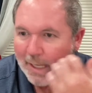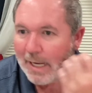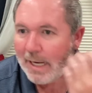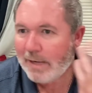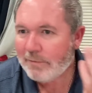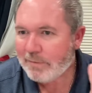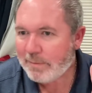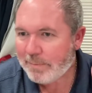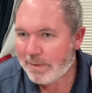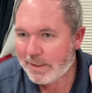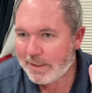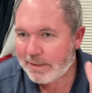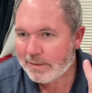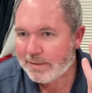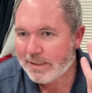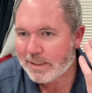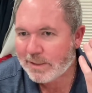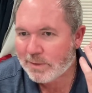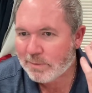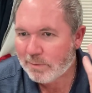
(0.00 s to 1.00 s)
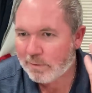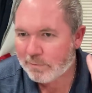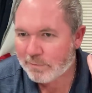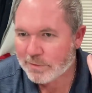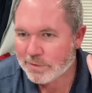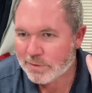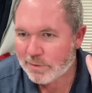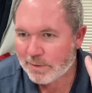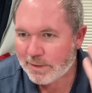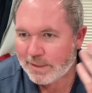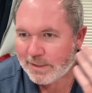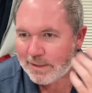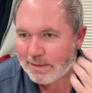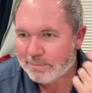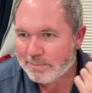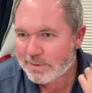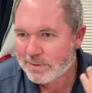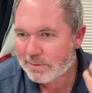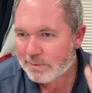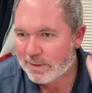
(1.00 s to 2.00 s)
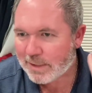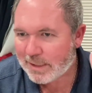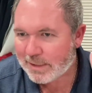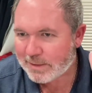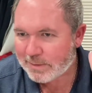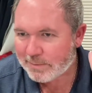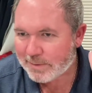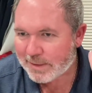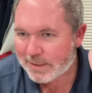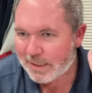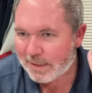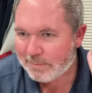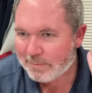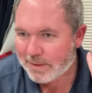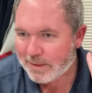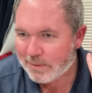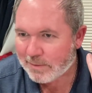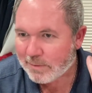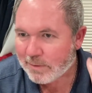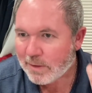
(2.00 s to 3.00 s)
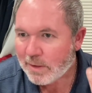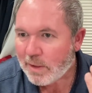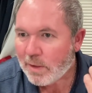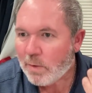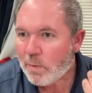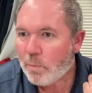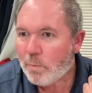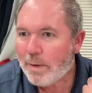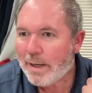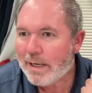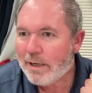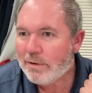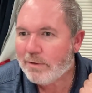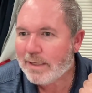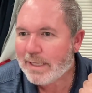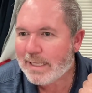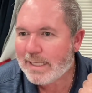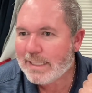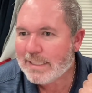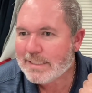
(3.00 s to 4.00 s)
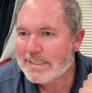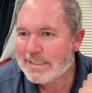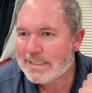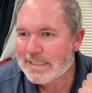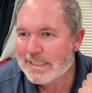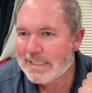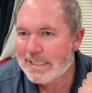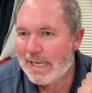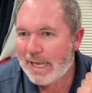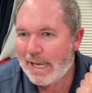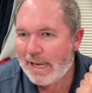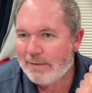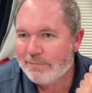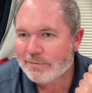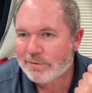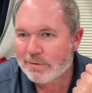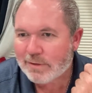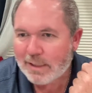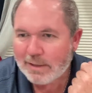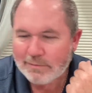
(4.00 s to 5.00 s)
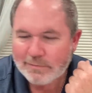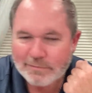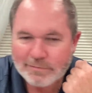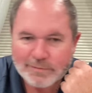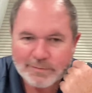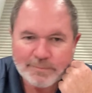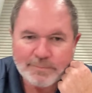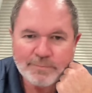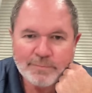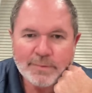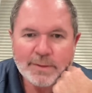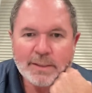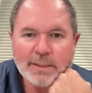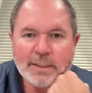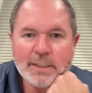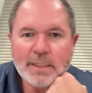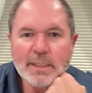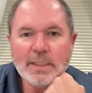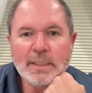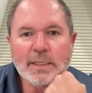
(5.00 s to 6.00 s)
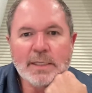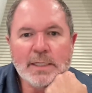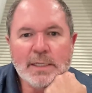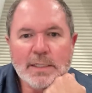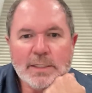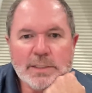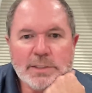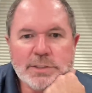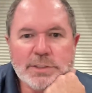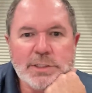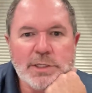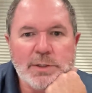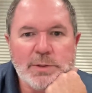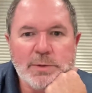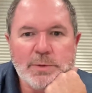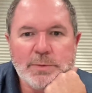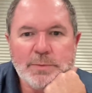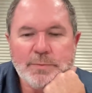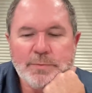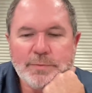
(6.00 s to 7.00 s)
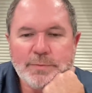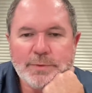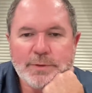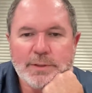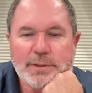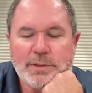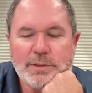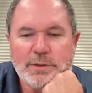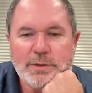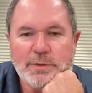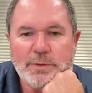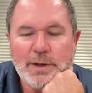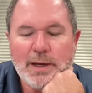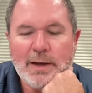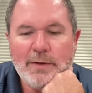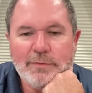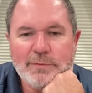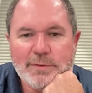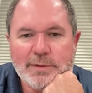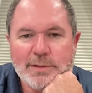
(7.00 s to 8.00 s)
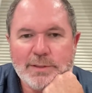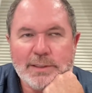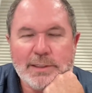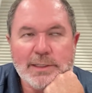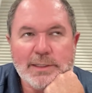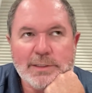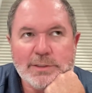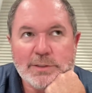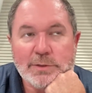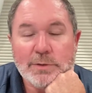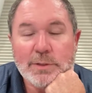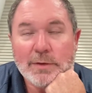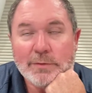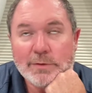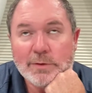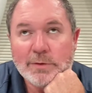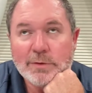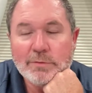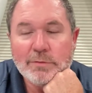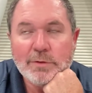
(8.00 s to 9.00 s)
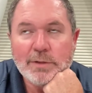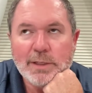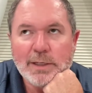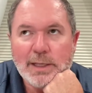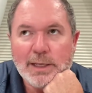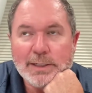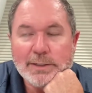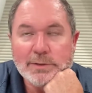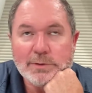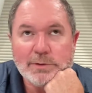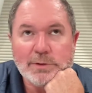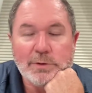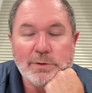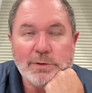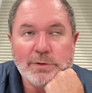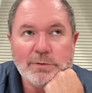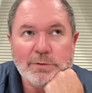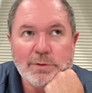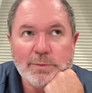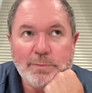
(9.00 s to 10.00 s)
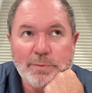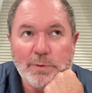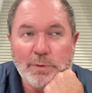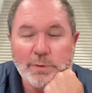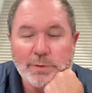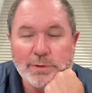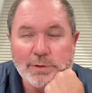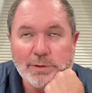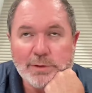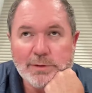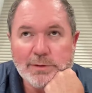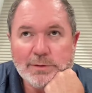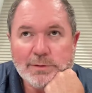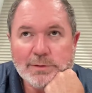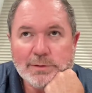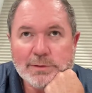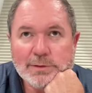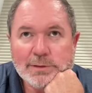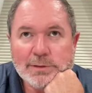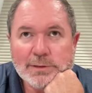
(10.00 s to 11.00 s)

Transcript: hi, everybody, and thank you all for joining. I'm so glad that we came here. Where is the afterlife? So you have to go through the light, or go through a portal,